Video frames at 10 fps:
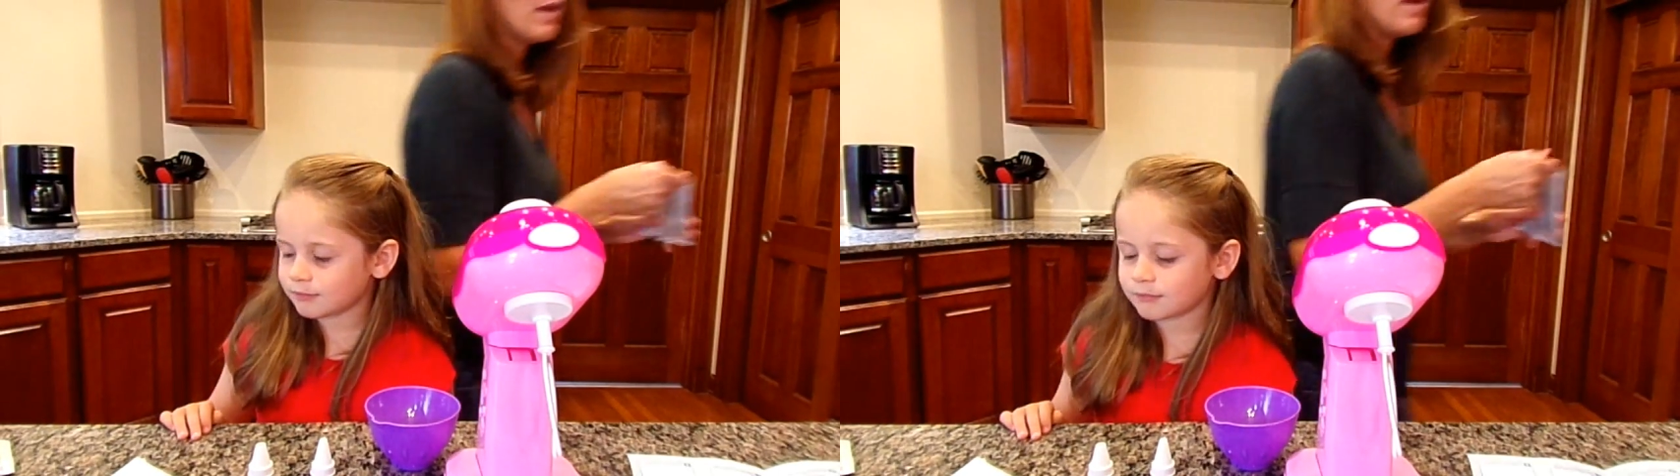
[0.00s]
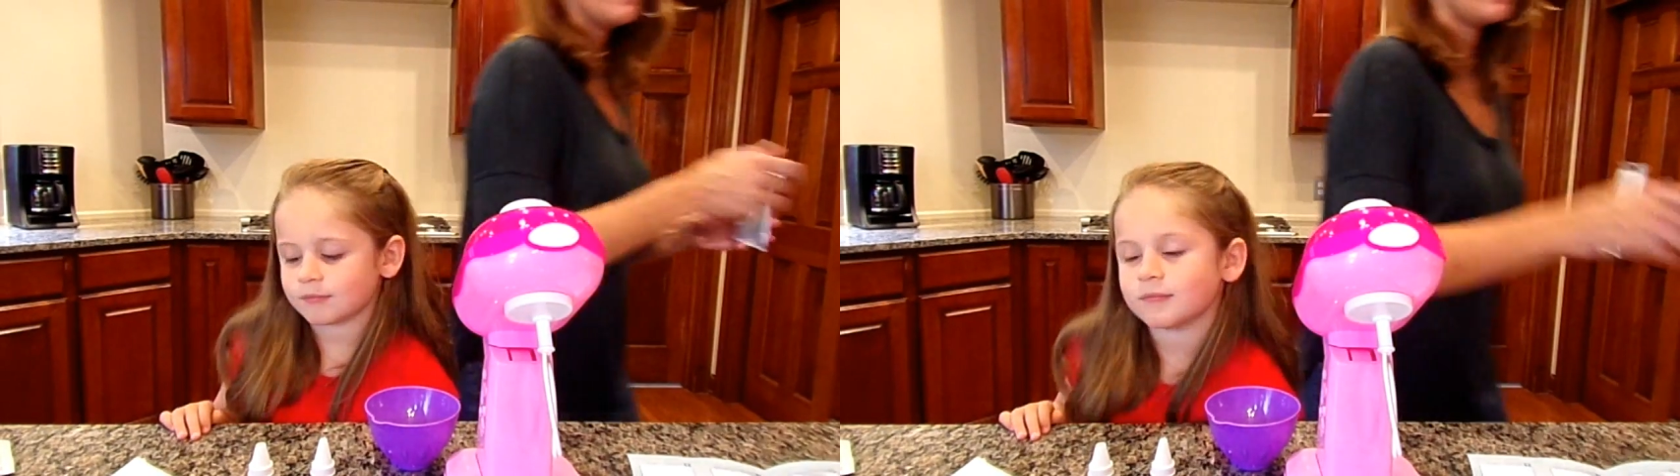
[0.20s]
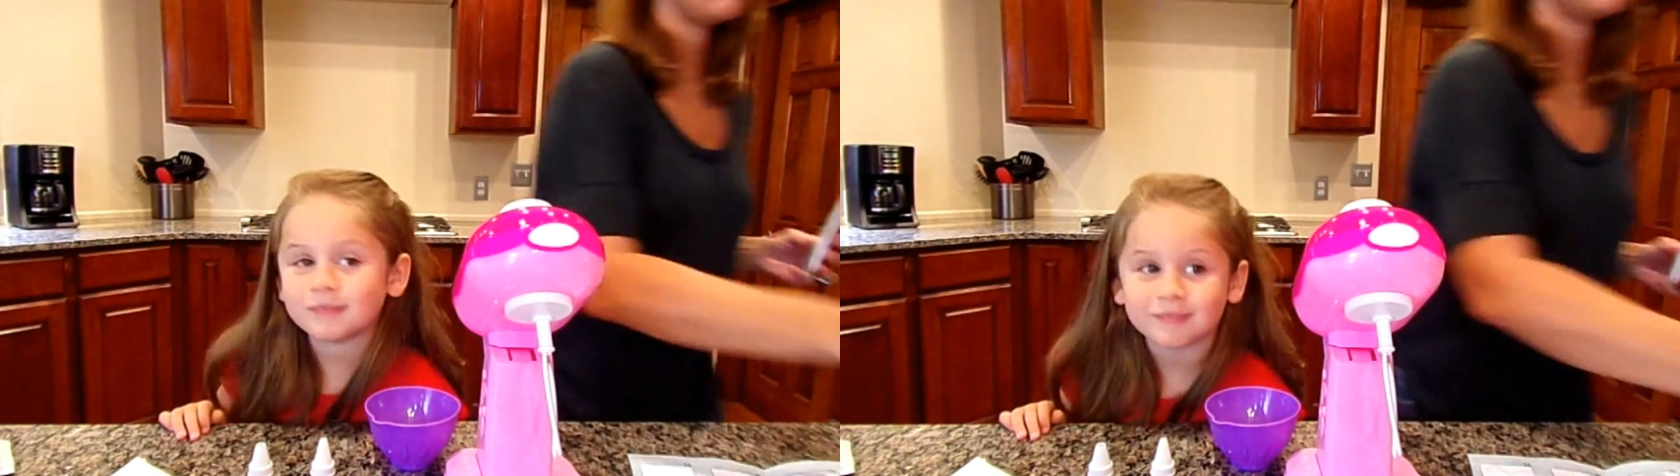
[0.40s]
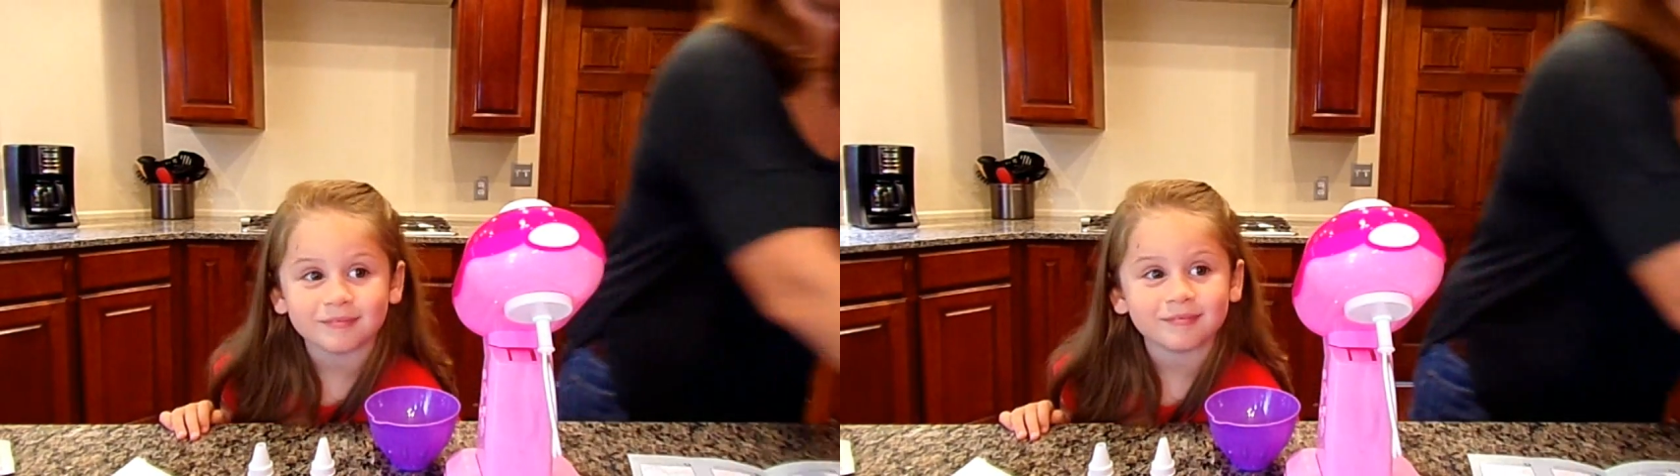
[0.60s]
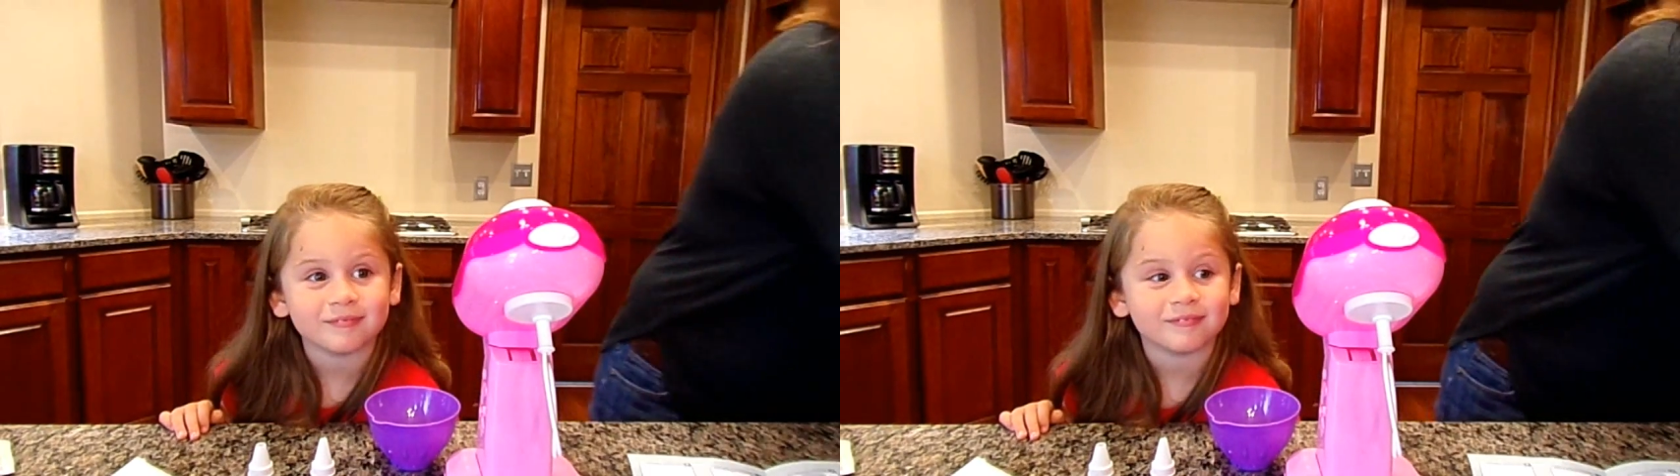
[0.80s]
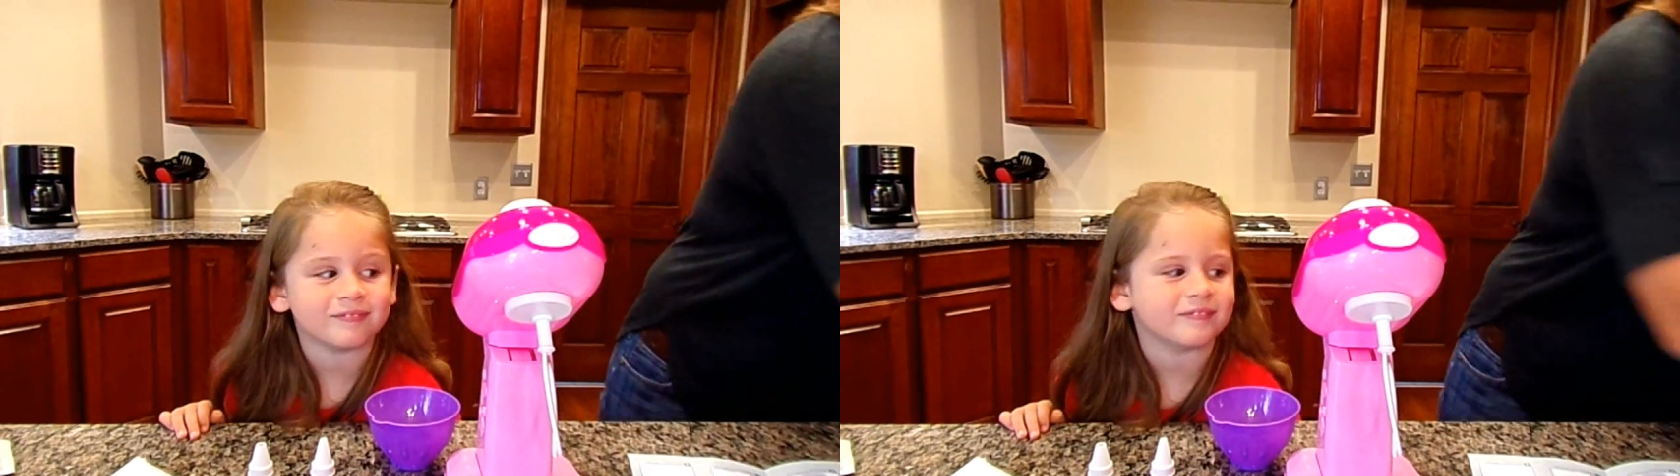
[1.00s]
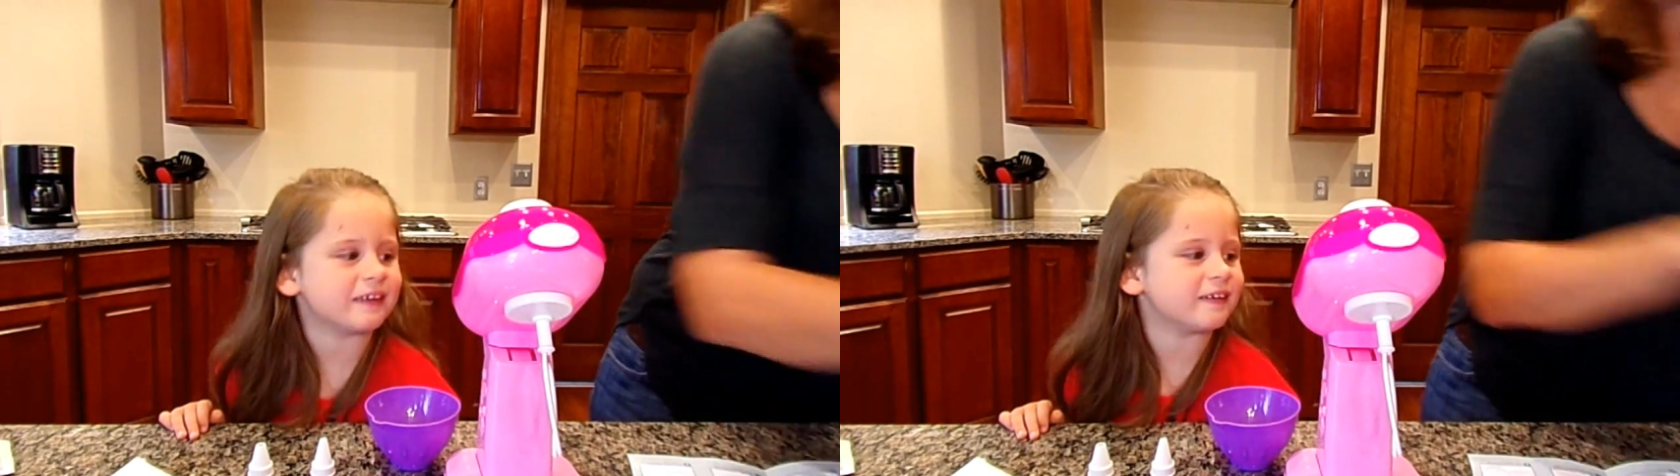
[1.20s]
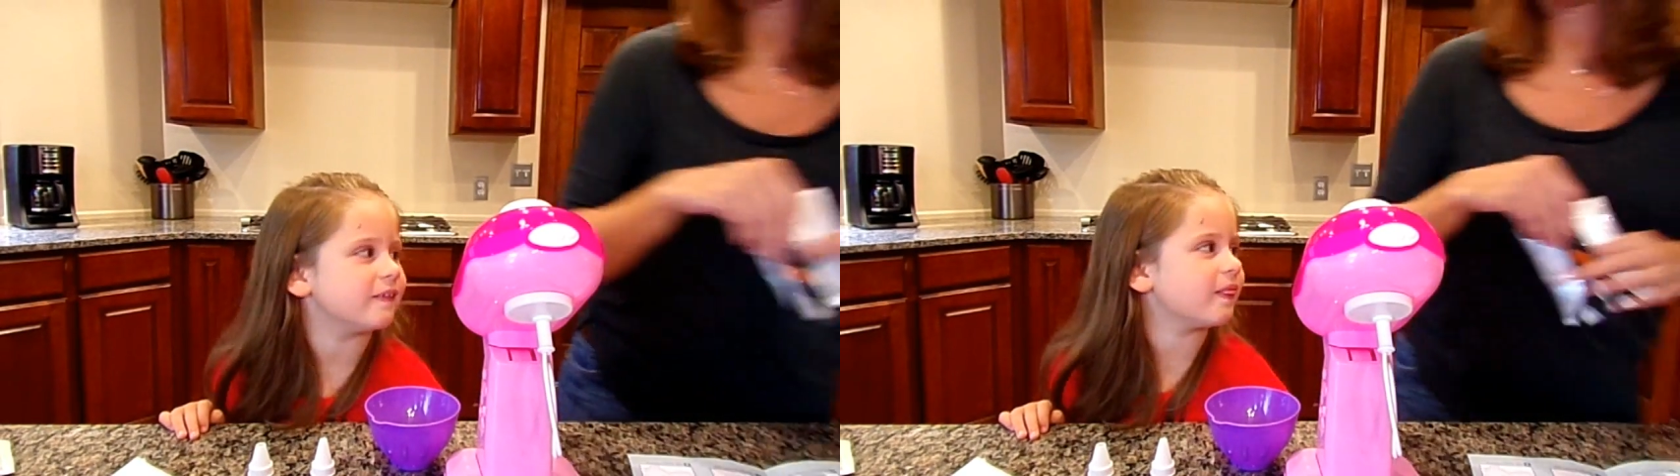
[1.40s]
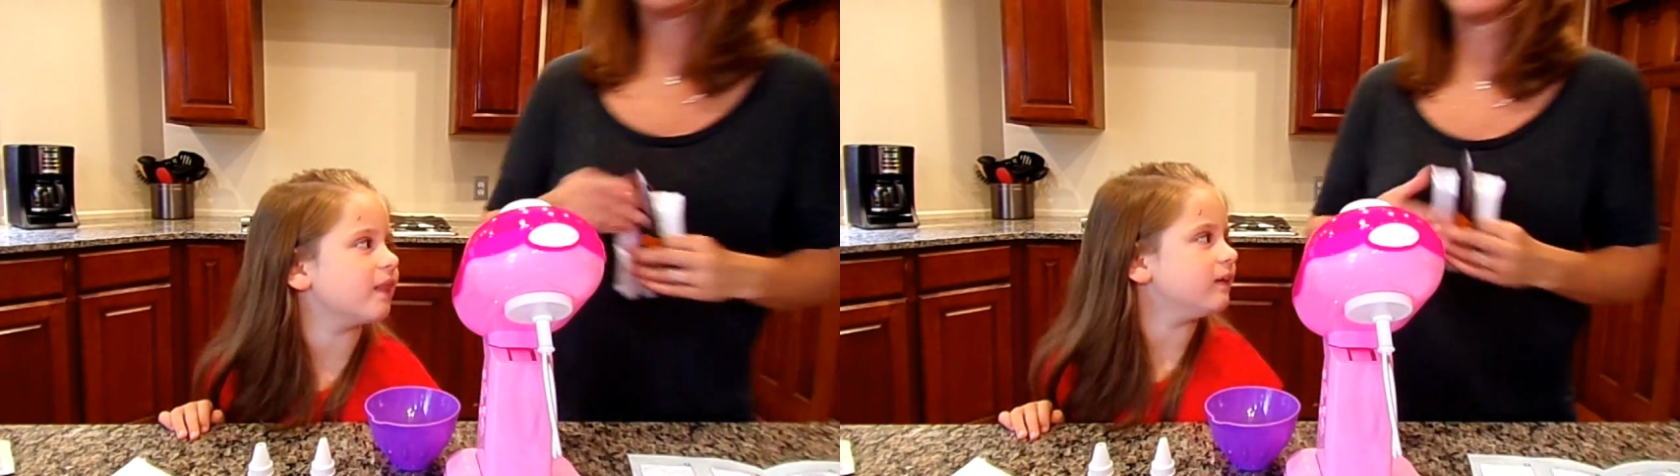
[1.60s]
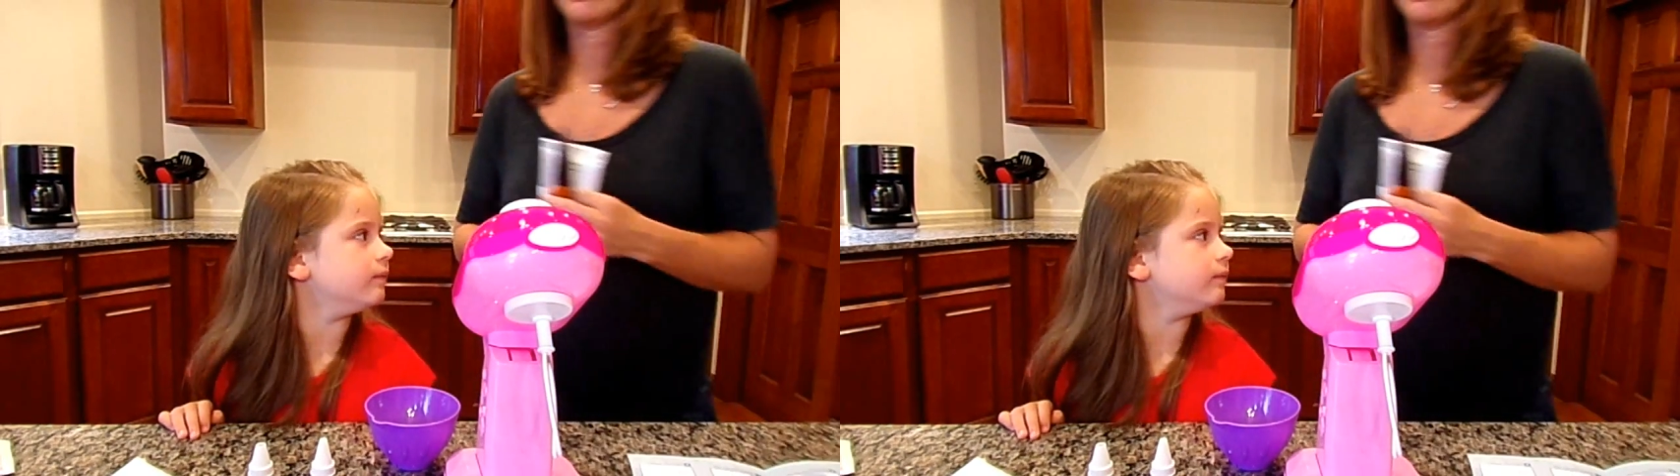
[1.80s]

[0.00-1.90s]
Okay, we've got our scissors right here.